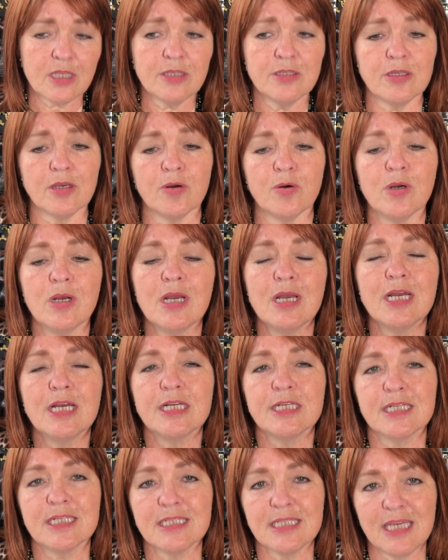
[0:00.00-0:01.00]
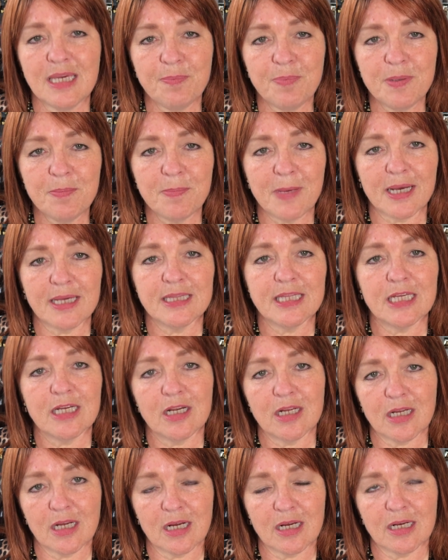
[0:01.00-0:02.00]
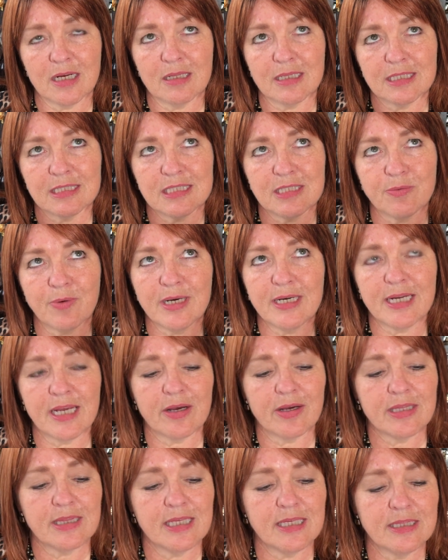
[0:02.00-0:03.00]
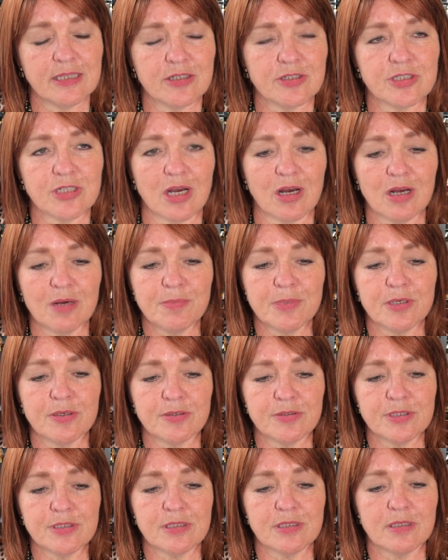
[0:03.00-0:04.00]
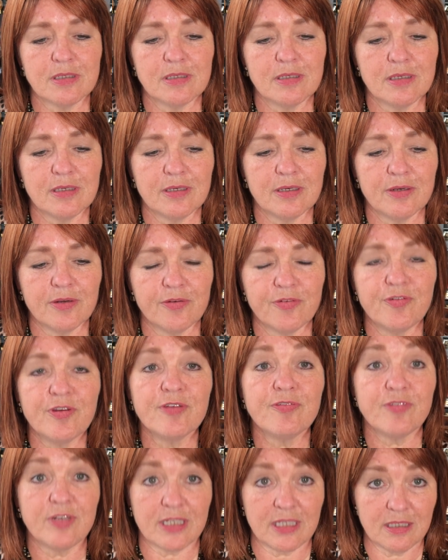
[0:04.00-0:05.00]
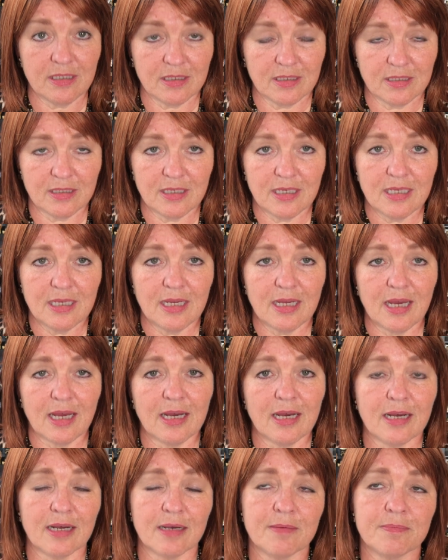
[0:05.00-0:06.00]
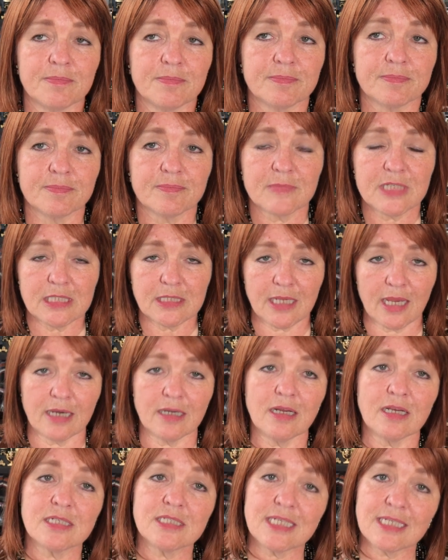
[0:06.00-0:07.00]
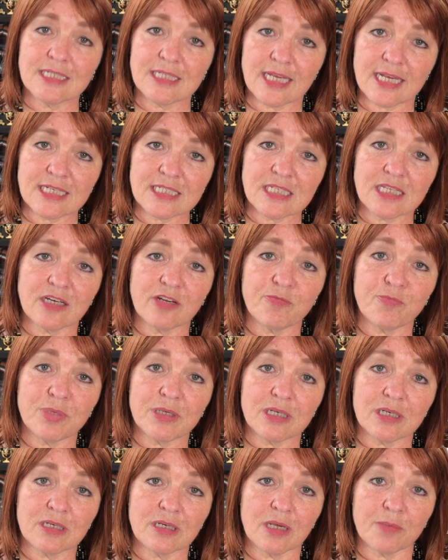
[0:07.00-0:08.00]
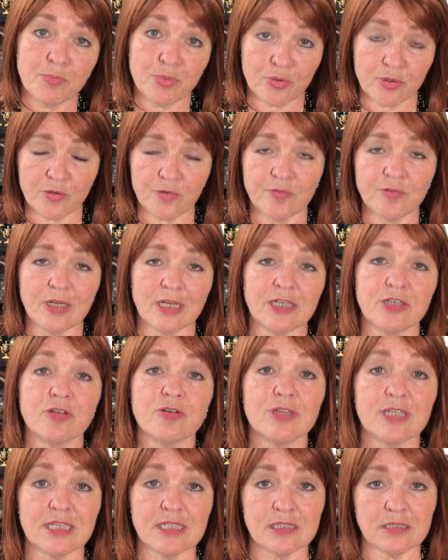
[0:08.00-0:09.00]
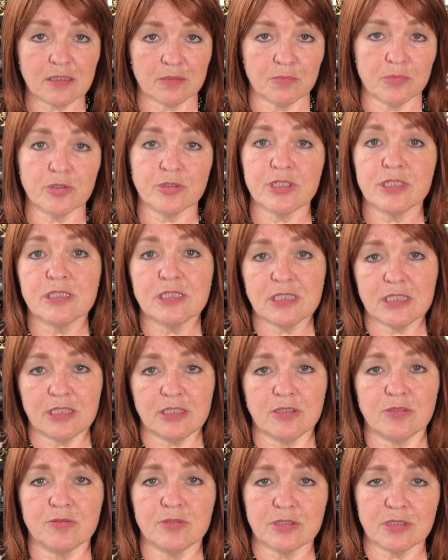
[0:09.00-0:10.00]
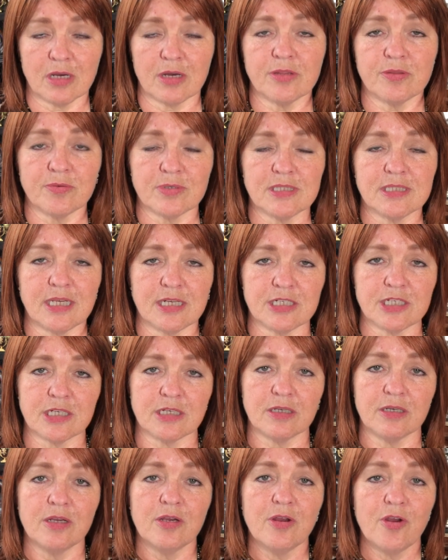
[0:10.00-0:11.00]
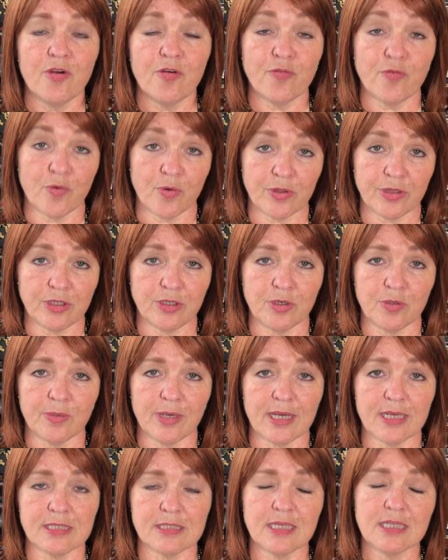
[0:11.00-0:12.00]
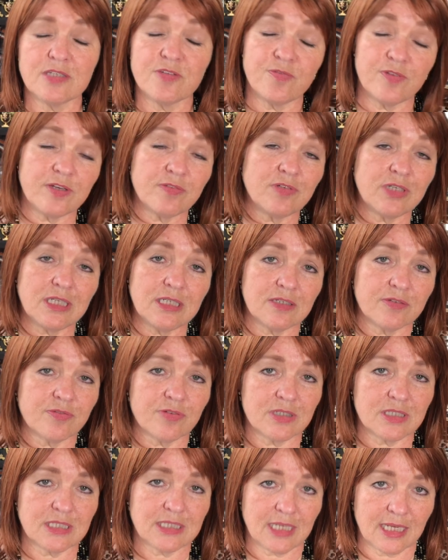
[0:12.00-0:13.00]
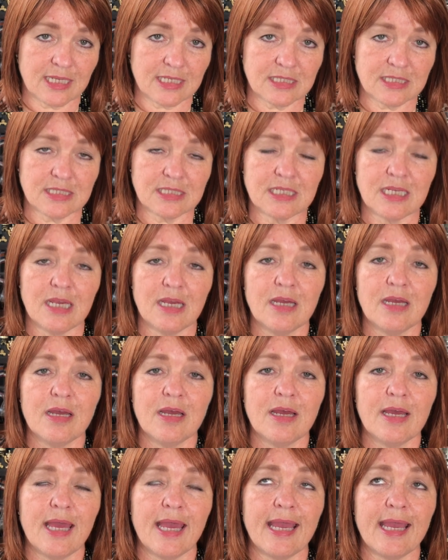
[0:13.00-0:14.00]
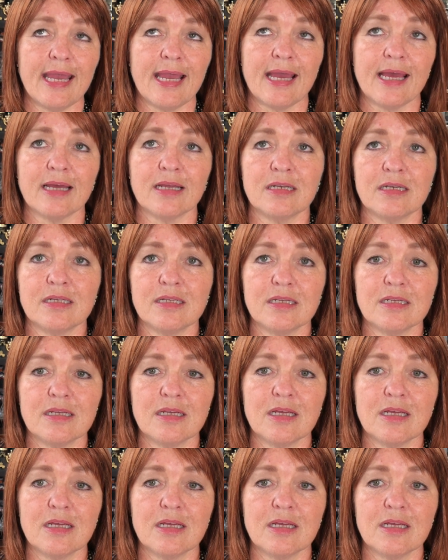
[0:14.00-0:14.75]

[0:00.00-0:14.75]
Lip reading: So just keep in mind that, let's see, right now I think there's almost 50 diagnostic tests that have been approved under this emergency use authorization for the U.S. That's 50 different tests, and